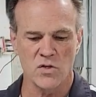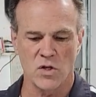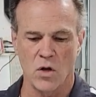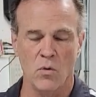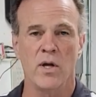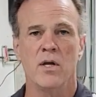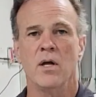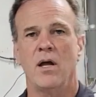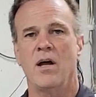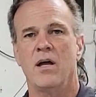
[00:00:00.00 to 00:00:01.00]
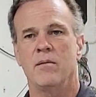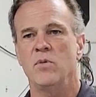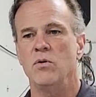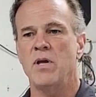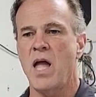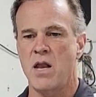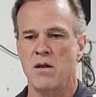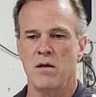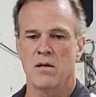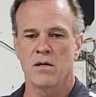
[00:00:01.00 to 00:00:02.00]
So um, you
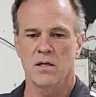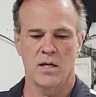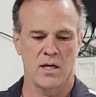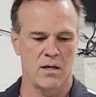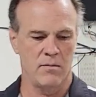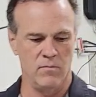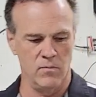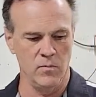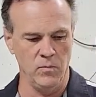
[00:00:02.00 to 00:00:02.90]
can, um,